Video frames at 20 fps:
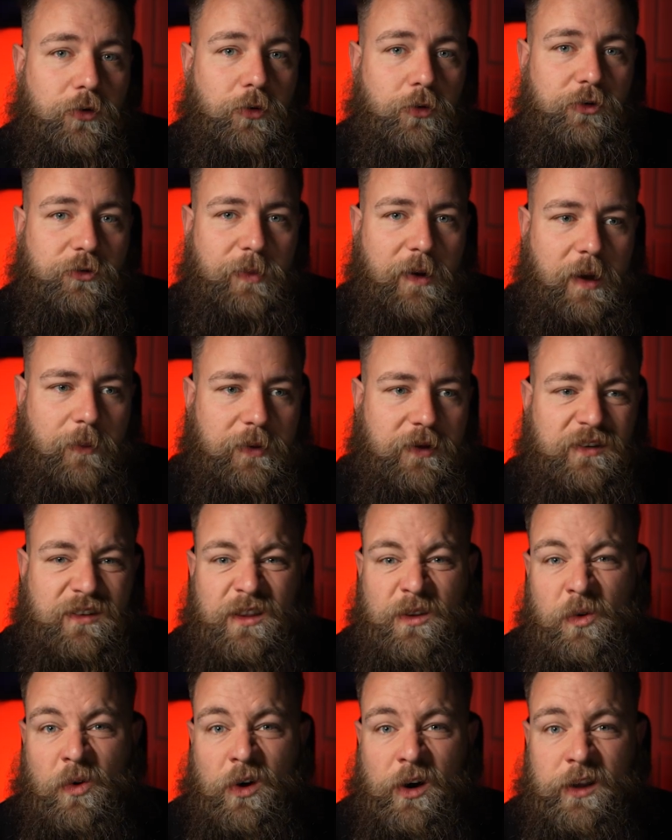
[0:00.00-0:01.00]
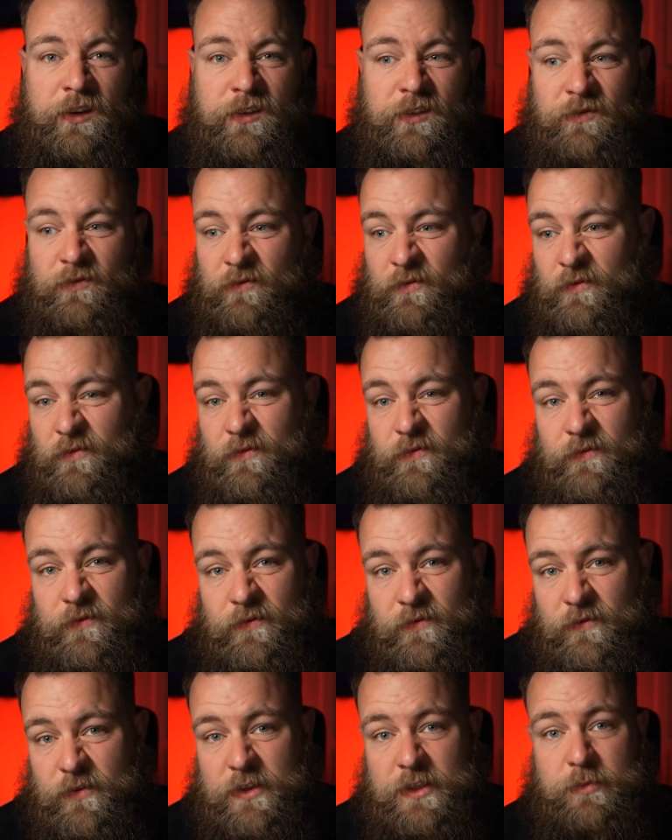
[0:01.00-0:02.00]
horsepower, because otherwise
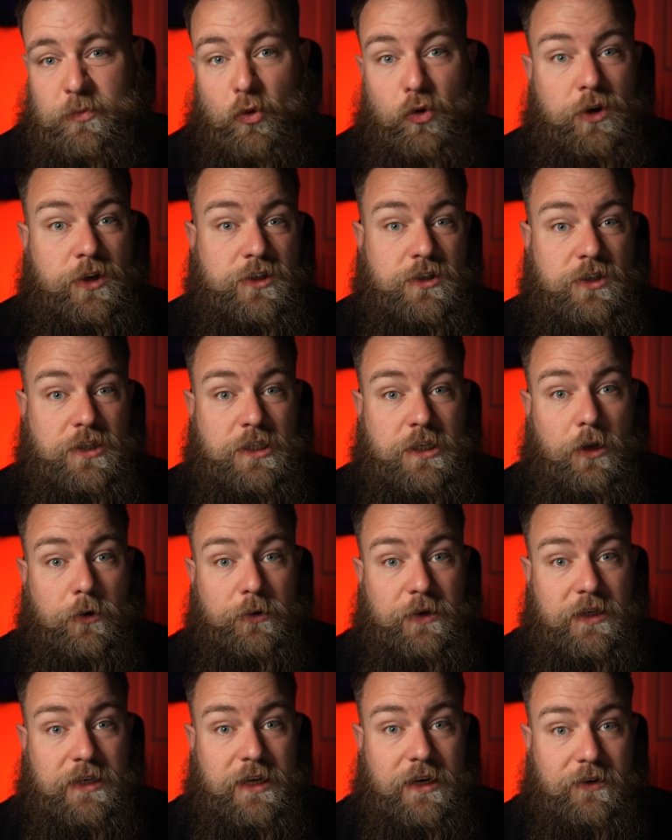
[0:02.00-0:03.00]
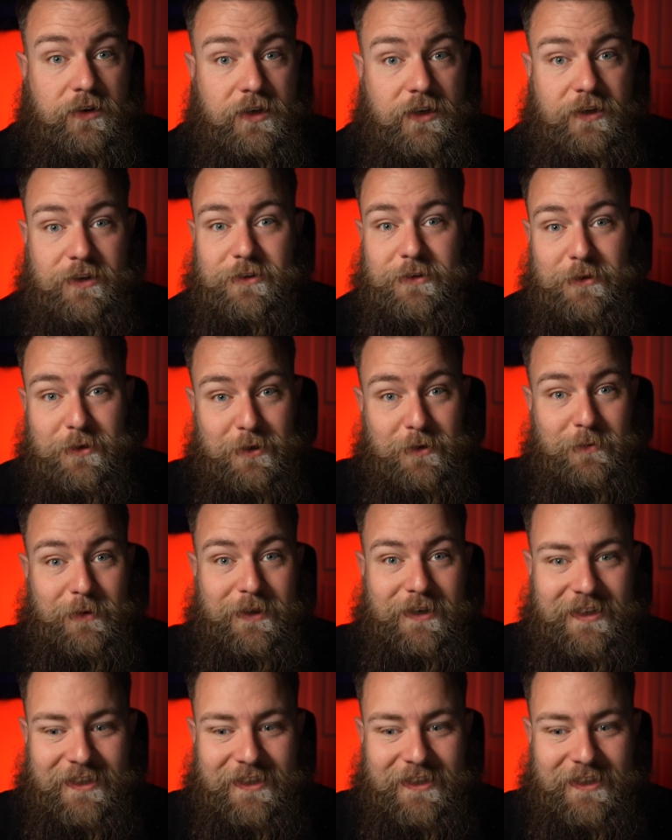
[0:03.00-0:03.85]
the spoiler's just slowing you down, isn't it? Do you know what I